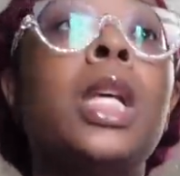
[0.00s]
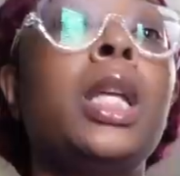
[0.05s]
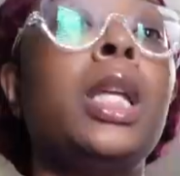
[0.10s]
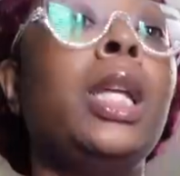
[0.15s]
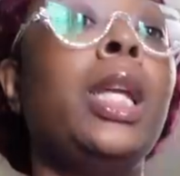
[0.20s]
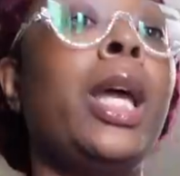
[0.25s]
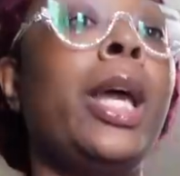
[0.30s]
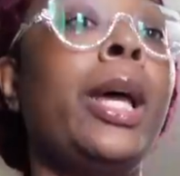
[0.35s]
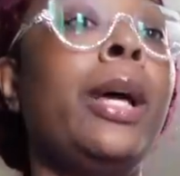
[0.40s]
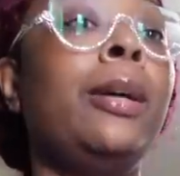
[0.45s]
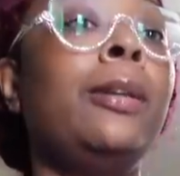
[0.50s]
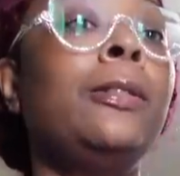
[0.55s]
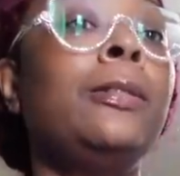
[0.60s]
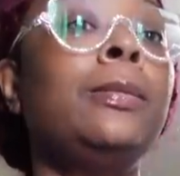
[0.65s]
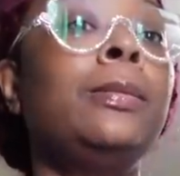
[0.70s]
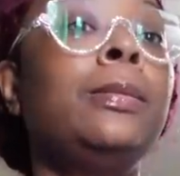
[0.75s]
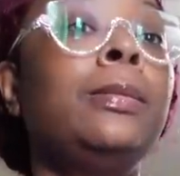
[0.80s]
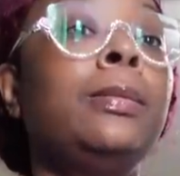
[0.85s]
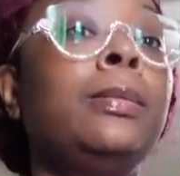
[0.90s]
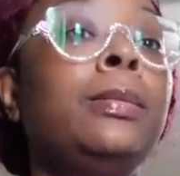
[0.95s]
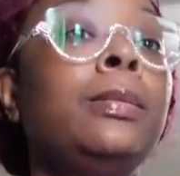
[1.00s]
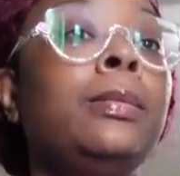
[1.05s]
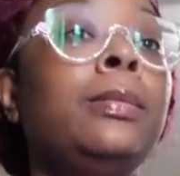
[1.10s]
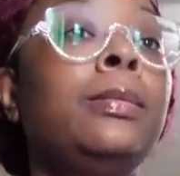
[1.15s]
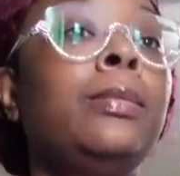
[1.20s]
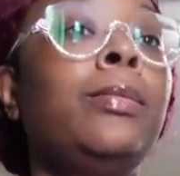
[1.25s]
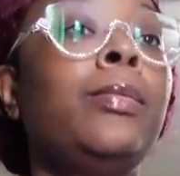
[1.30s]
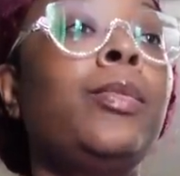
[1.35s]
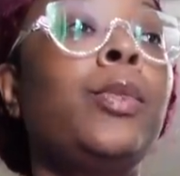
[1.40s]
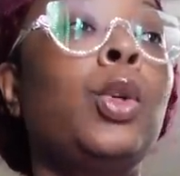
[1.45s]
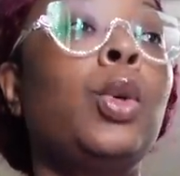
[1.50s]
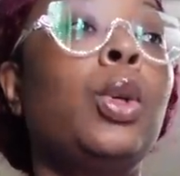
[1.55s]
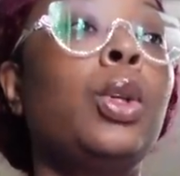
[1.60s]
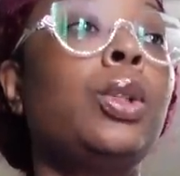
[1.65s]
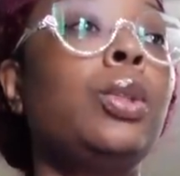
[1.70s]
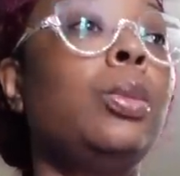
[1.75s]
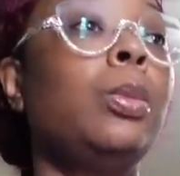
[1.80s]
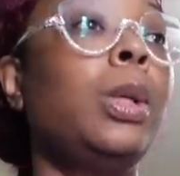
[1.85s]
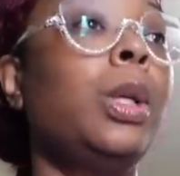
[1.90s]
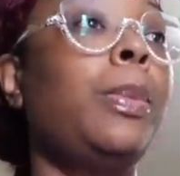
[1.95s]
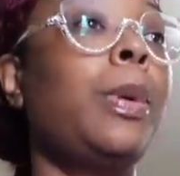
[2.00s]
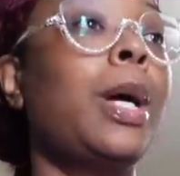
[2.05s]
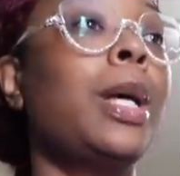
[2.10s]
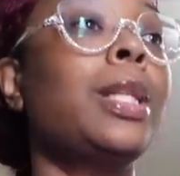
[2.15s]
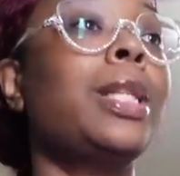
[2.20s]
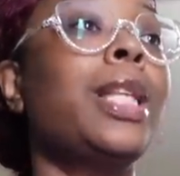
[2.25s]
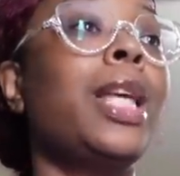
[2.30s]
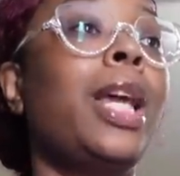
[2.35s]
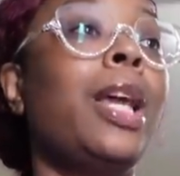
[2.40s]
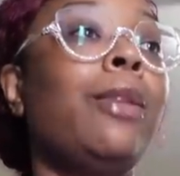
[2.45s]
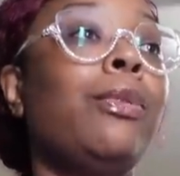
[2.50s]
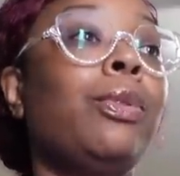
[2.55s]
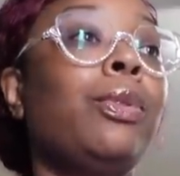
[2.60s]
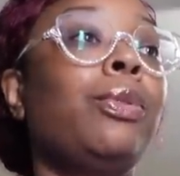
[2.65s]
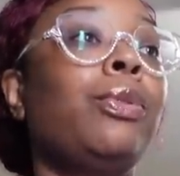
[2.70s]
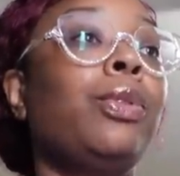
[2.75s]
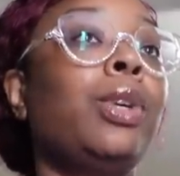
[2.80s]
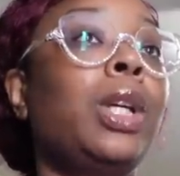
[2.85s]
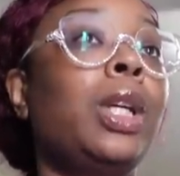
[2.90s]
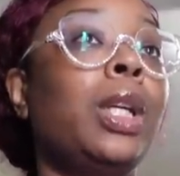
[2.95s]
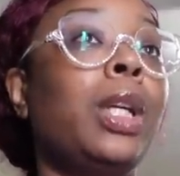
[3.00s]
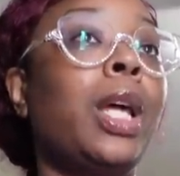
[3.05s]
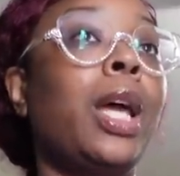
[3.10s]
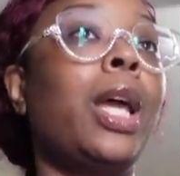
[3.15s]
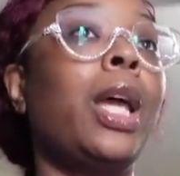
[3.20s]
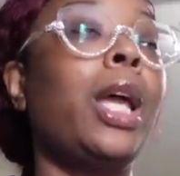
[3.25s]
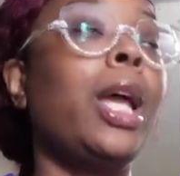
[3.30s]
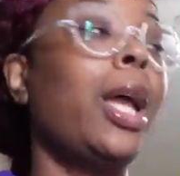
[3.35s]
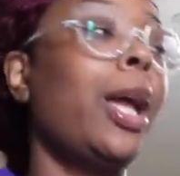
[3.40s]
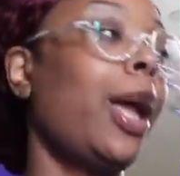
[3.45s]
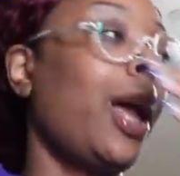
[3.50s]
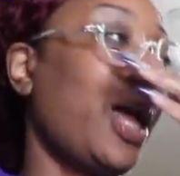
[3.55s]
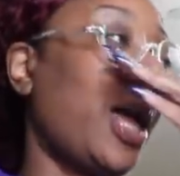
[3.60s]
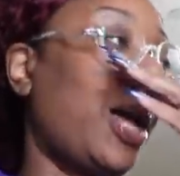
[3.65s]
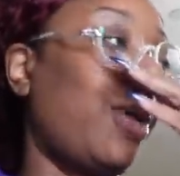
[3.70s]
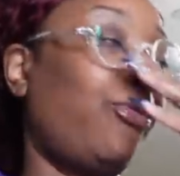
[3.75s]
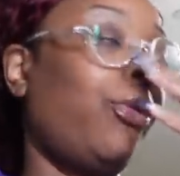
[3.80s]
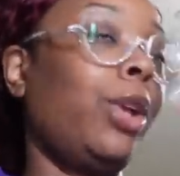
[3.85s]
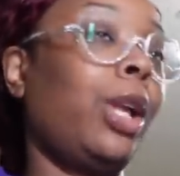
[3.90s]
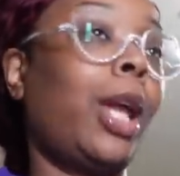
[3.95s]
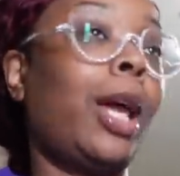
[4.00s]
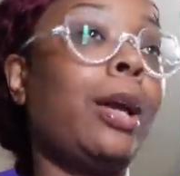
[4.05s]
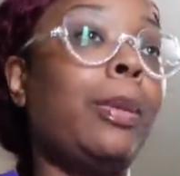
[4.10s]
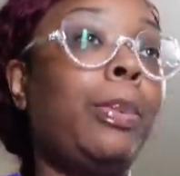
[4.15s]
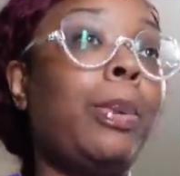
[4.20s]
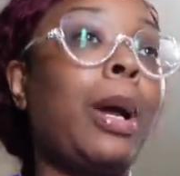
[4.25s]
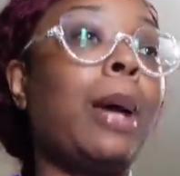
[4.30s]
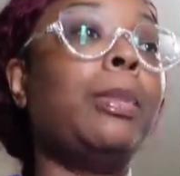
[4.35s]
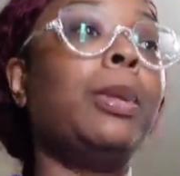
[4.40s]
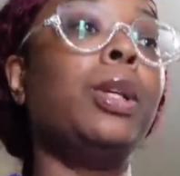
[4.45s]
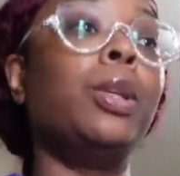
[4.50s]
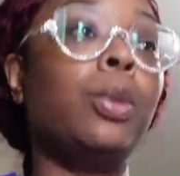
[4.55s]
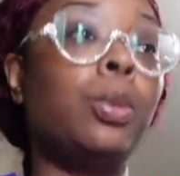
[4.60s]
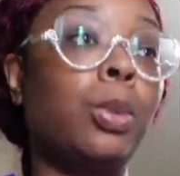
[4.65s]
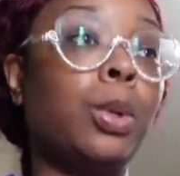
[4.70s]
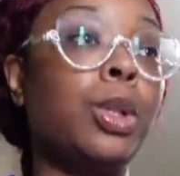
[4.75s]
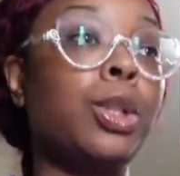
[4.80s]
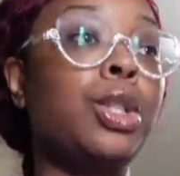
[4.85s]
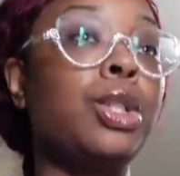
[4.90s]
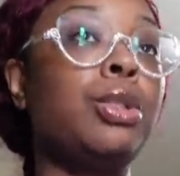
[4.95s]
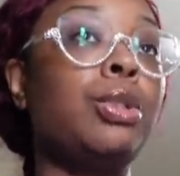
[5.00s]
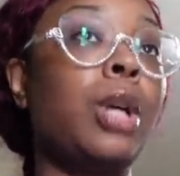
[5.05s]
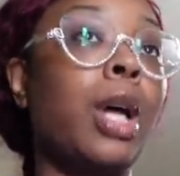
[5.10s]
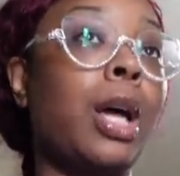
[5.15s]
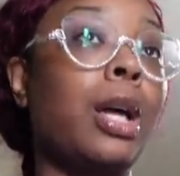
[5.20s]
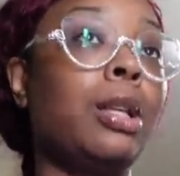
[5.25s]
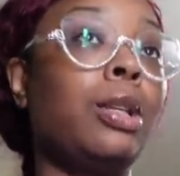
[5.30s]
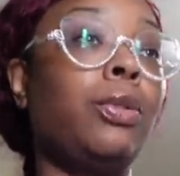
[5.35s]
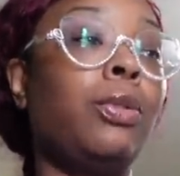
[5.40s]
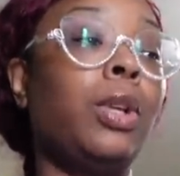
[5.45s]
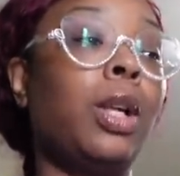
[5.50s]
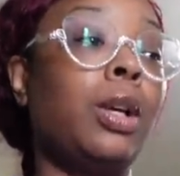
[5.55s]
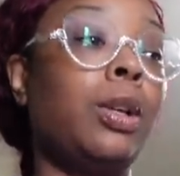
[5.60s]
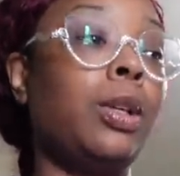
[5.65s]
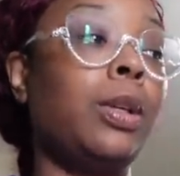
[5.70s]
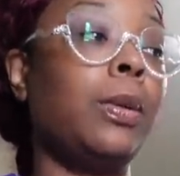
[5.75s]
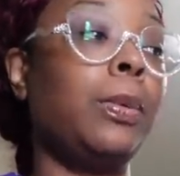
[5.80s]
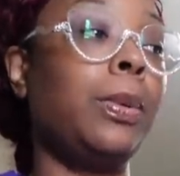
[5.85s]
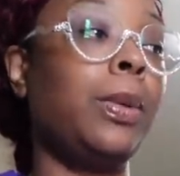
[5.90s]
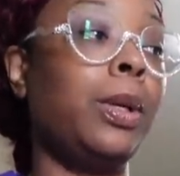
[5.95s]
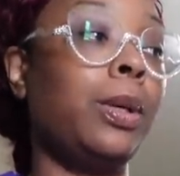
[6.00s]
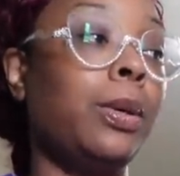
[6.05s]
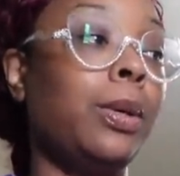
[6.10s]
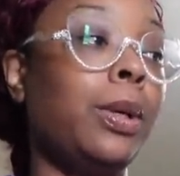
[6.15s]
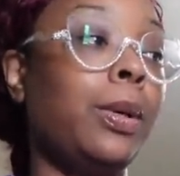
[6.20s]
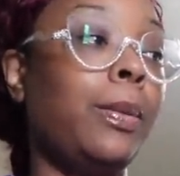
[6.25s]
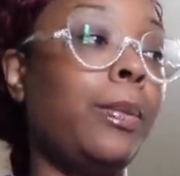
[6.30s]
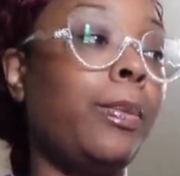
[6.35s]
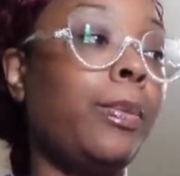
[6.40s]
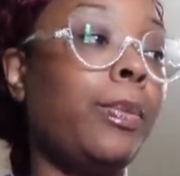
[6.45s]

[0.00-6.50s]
Now, going through menopause every freaking day, I feel like probably the worst you guys feel on your period.